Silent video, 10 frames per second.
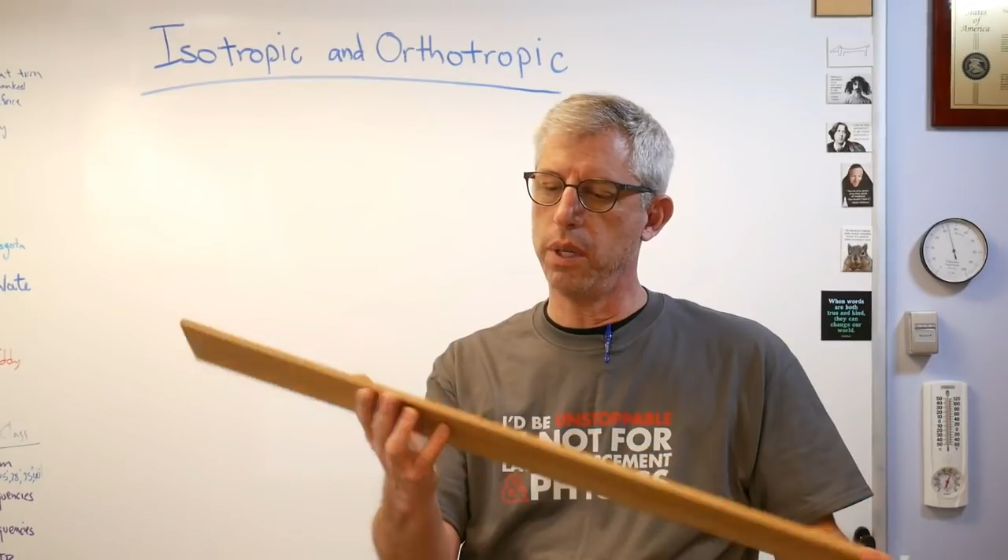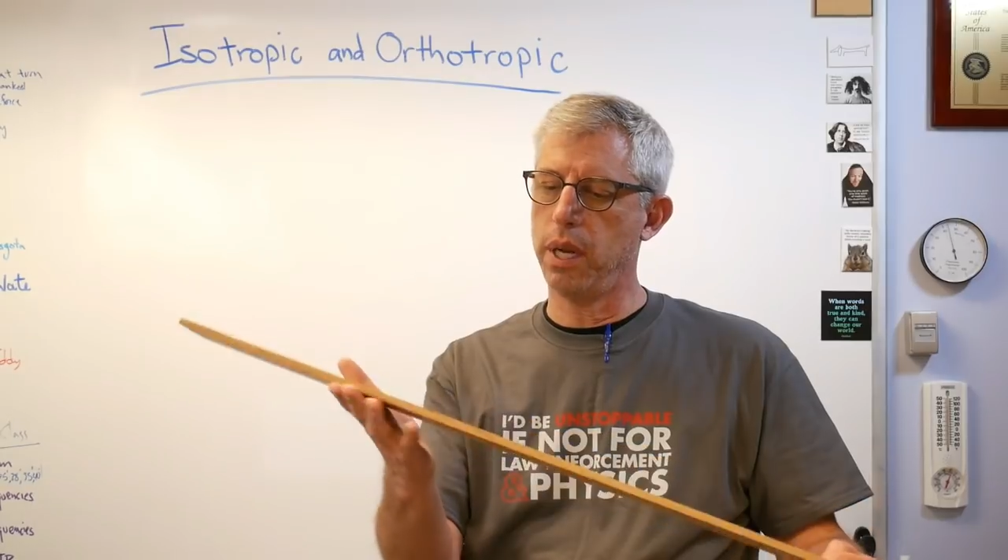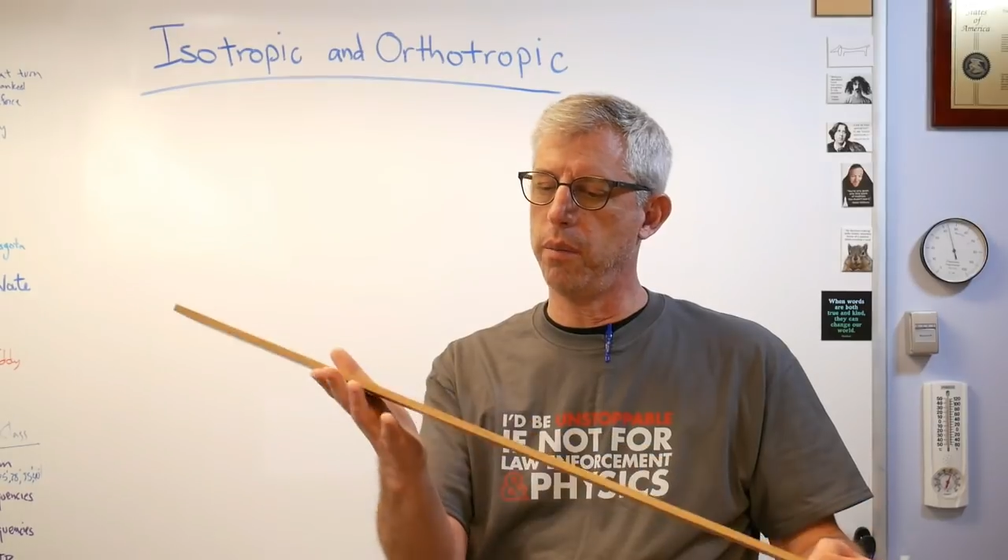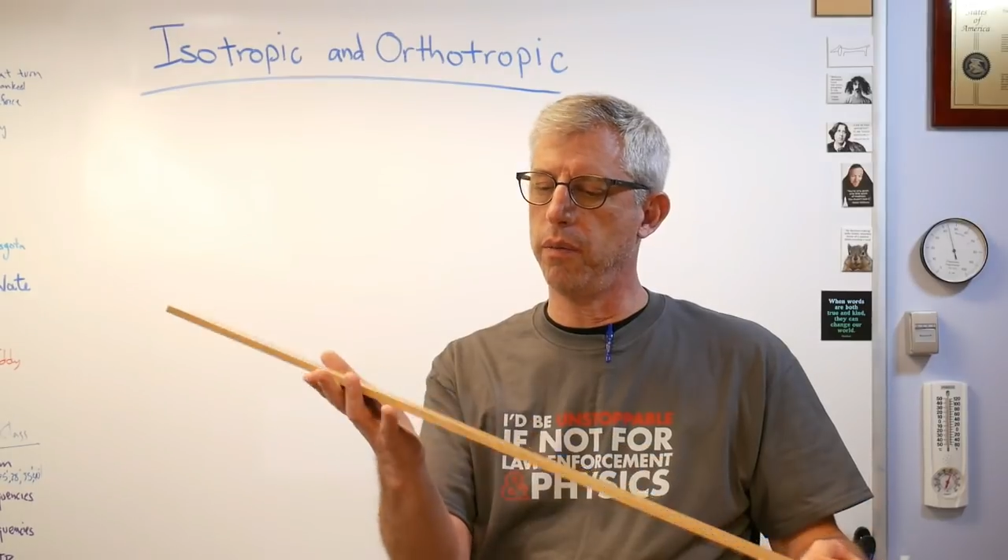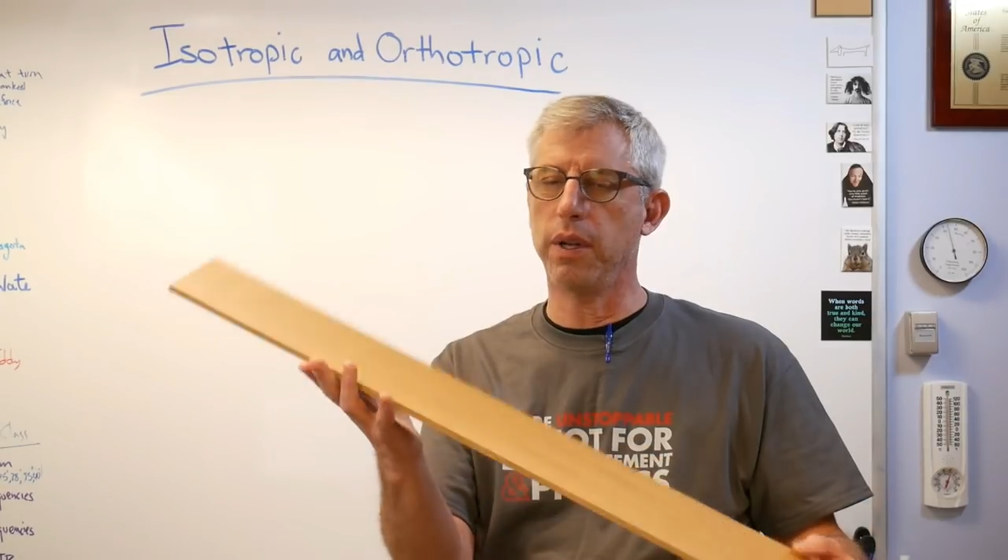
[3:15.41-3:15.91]
that
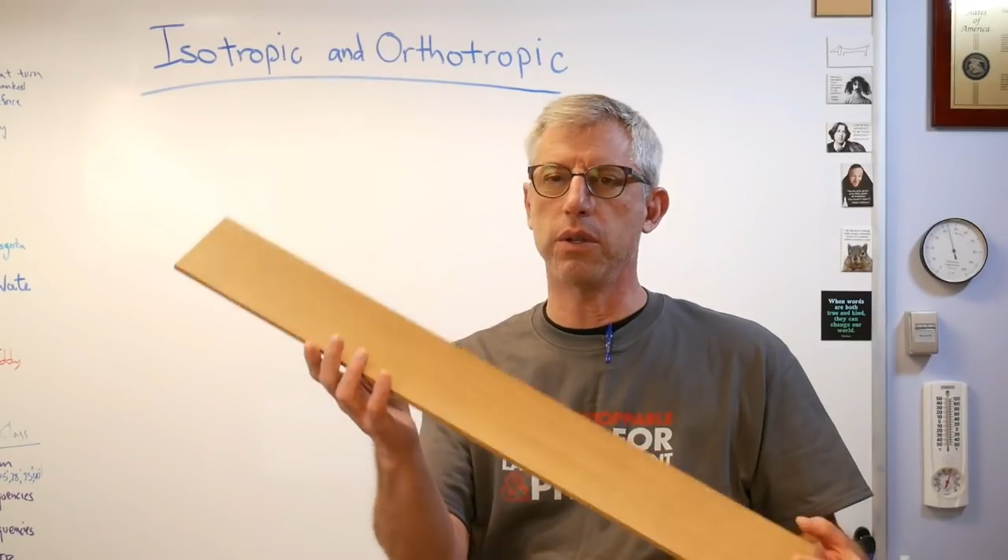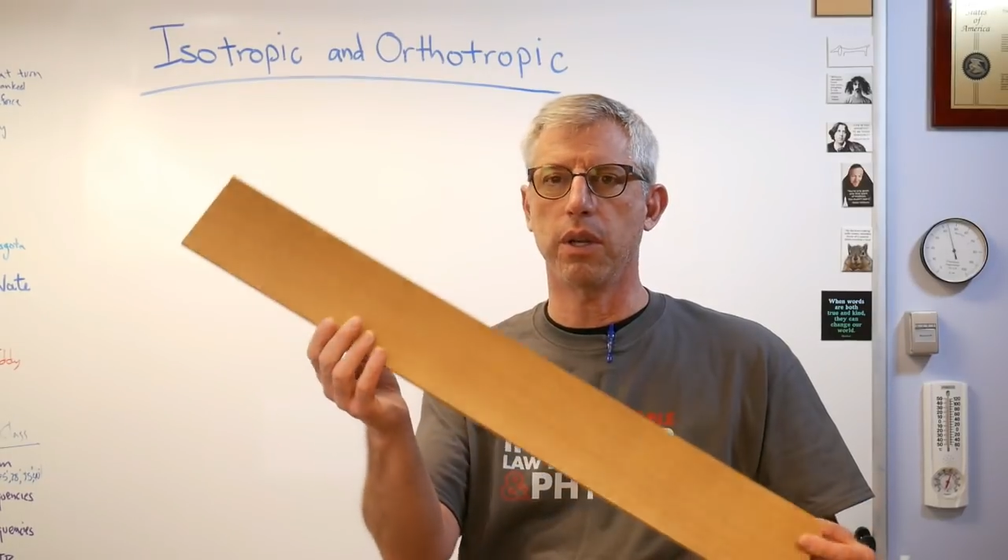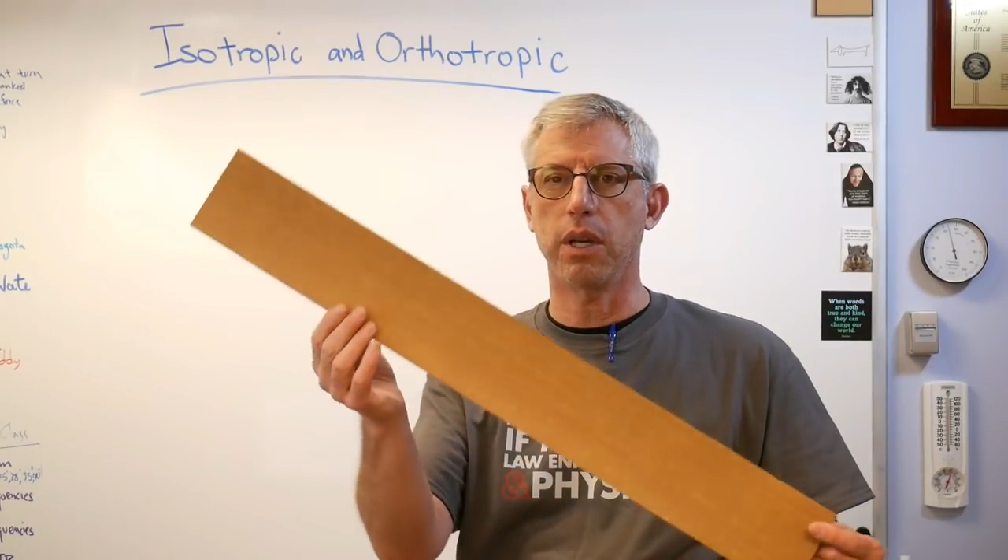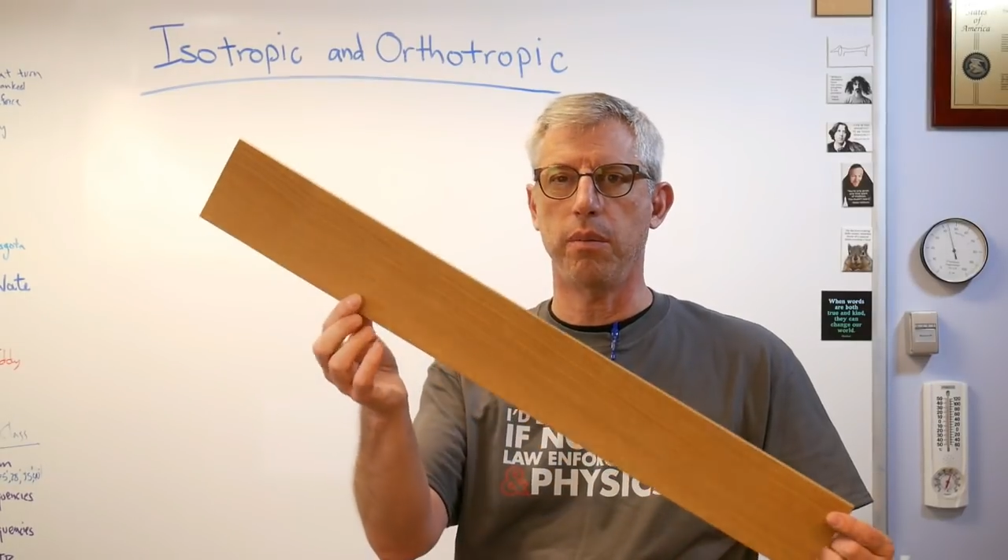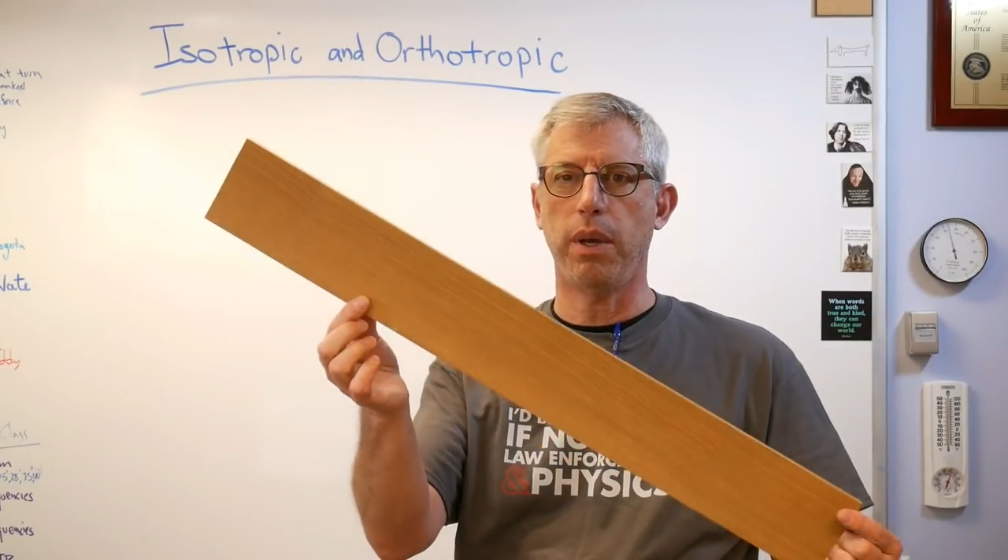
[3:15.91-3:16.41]
I'm eventually going to